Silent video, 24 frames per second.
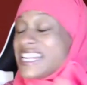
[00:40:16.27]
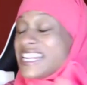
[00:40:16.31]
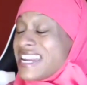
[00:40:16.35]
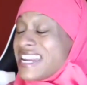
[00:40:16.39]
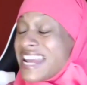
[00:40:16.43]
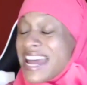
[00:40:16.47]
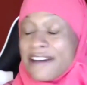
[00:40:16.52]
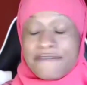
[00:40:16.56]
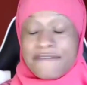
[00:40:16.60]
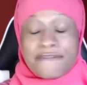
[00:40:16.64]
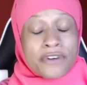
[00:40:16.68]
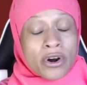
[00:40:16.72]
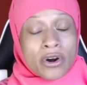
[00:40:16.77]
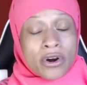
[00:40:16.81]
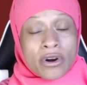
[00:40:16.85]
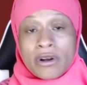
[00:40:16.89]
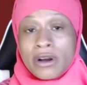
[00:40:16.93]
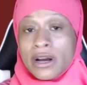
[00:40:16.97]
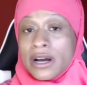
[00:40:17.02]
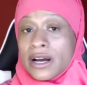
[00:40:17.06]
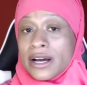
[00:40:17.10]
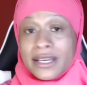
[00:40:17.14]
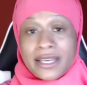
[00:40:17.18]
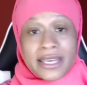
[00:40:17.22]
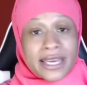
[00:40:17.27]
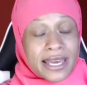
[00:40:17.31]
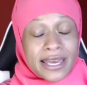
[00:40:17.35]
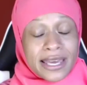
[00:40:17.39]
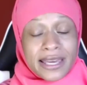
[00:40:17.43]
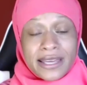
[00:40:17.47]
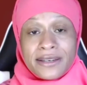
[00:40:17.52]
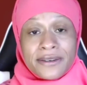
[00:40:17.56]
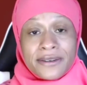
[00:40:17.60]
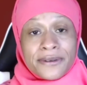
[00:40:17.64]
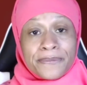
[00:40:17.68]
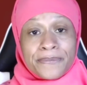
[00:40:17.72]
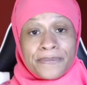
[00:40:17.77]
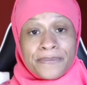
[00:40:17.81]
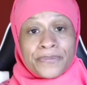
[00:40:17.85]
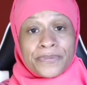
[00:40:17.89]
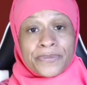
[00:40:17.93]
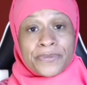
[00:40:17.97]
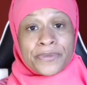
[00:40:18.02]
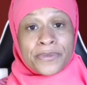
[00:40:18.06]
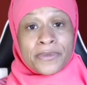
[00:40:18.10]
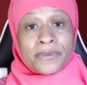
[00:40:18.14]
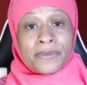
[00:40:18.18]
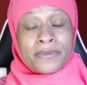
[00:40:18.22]
never again.
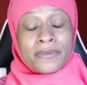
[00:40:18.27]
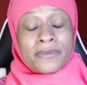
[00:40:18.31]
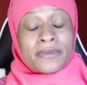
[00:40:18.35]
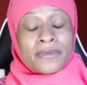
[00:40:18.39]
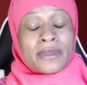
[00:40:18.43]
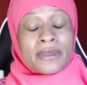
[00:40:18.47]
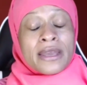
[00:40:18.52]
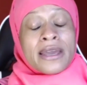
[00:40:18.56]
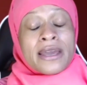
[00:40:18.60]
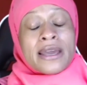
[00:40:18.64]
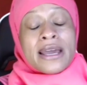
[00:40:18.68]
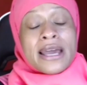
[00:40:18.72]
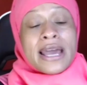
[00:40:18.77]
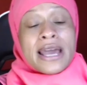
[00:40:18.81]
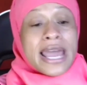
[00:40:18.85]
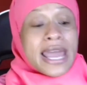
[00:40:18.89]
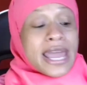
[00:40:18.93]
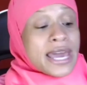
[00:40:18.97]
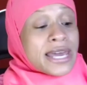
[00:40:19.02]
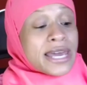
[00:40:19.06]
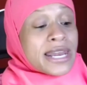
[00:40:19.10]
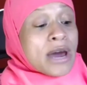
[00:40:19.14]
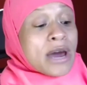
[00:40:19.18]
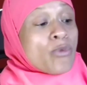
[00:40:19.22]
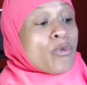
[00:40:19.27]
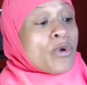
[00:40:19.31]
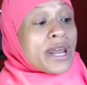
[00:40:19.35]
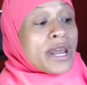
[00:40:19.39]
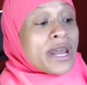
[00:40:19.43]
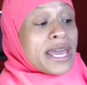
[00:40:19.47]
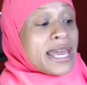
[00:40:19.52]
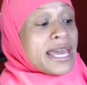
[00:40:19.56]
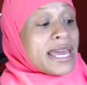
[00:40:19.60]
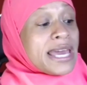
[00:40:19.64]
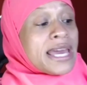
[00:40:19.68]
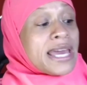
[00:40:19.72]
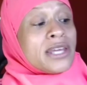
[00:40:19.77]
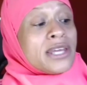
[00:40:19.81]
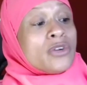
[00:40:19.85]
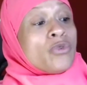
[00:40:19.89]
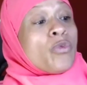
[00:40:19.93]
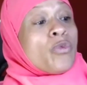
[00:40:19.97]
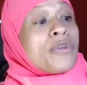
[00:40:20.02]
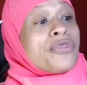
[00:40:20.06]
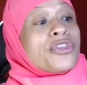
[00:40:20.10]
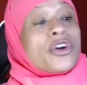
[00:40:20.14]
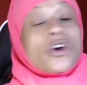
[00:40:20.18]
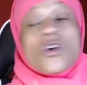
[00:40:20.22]
And I want to
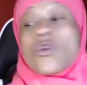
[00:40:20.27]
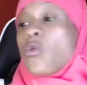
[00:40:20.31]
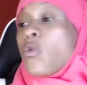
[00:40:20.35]
end with the